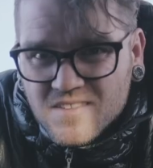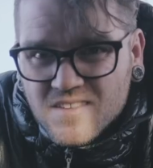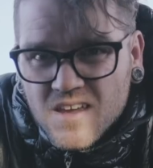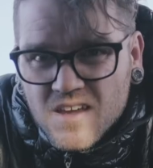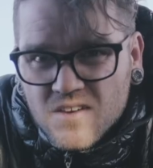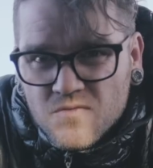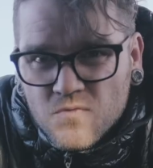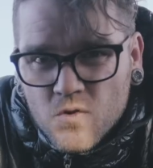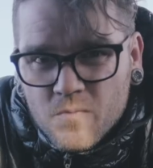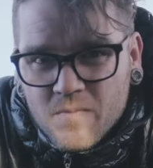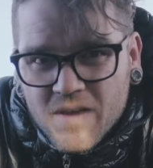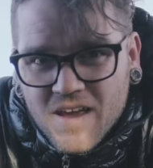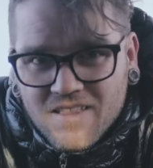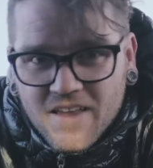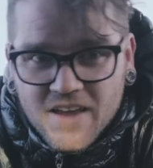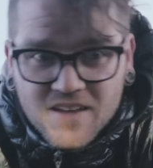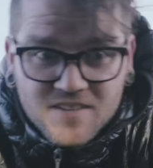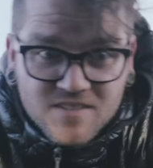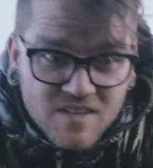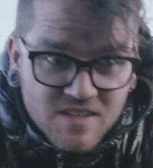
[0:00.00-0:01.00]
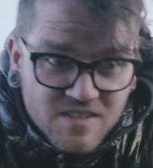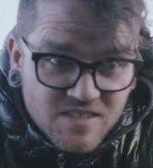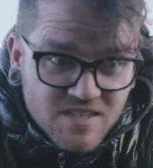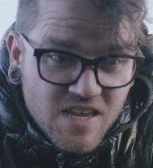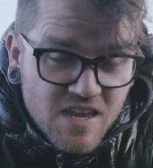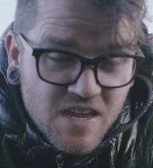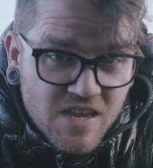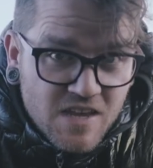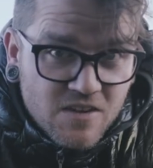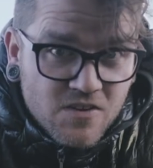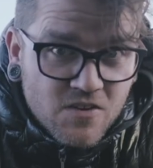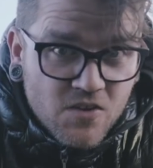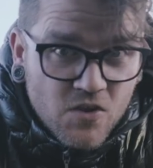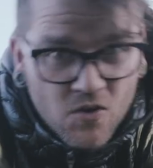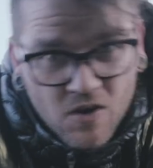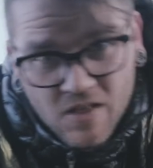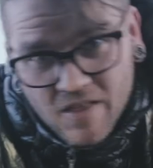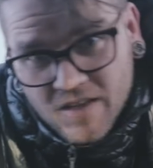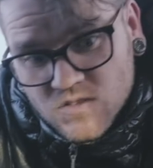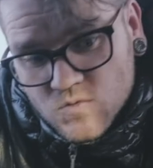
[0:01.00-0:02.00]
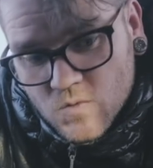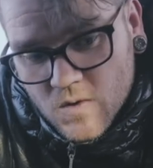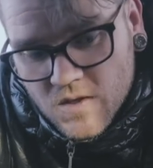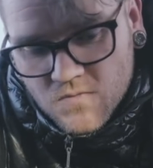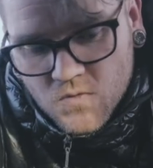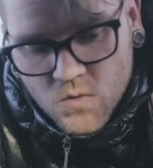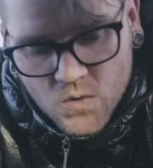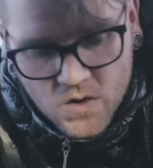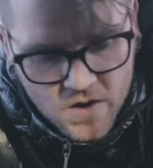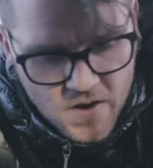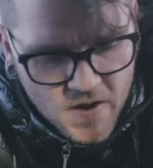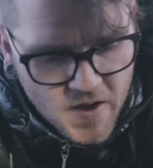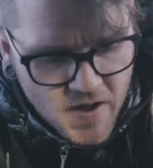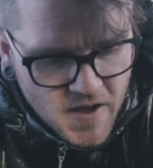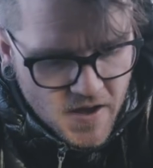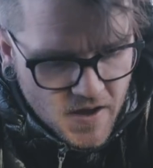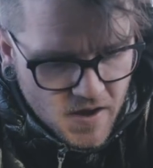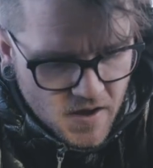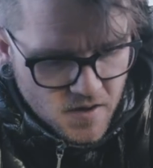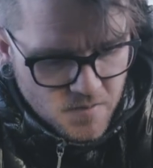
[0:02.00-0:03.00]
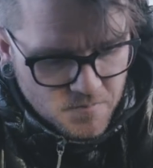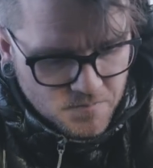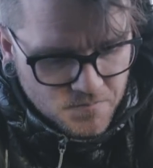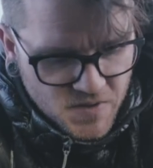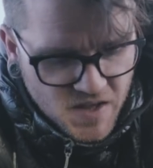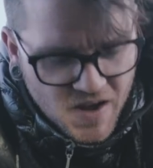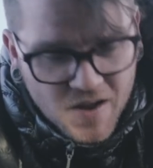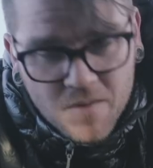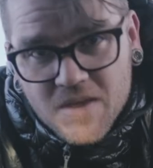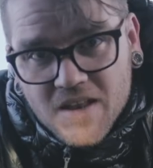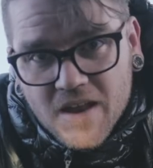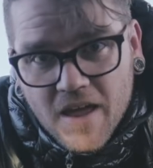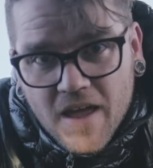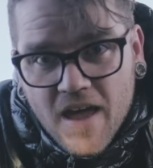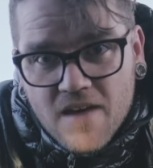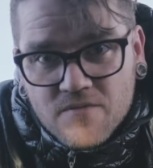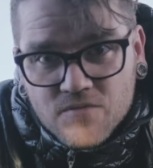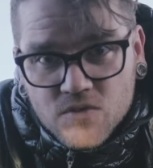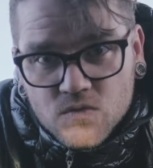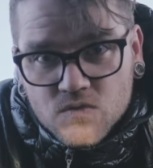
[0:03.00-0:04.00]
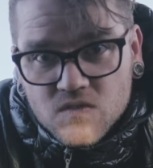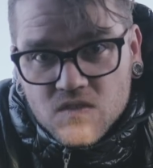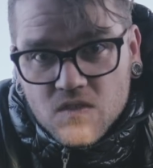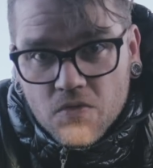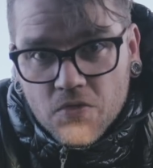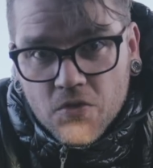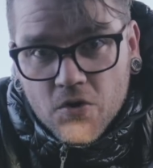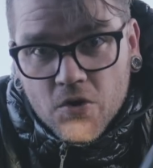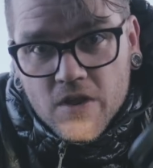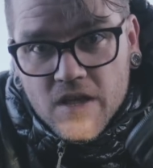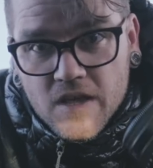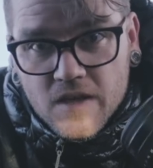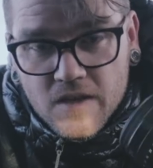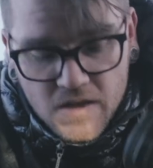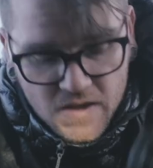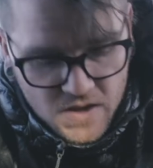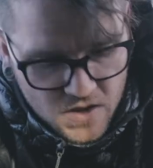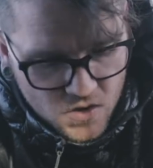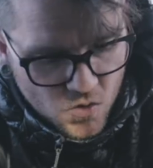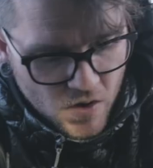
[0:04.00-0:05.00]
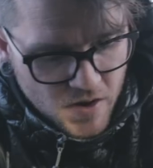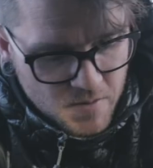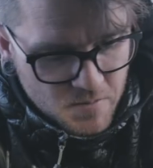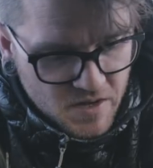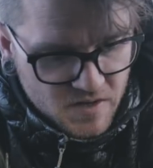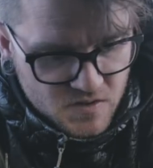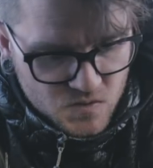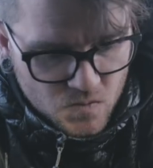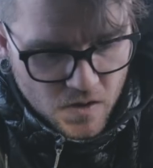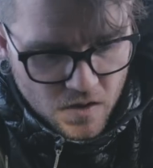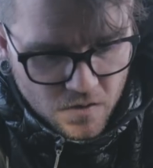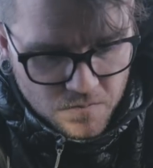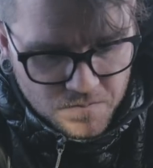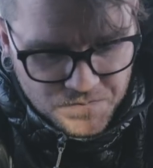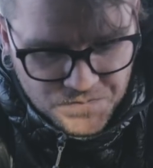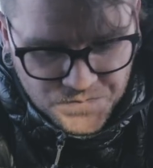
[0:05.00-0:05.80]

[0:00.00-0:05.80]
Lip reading: land for me. I like 16 or I like 24. And I mean, I have used the 30 quite a bit as well.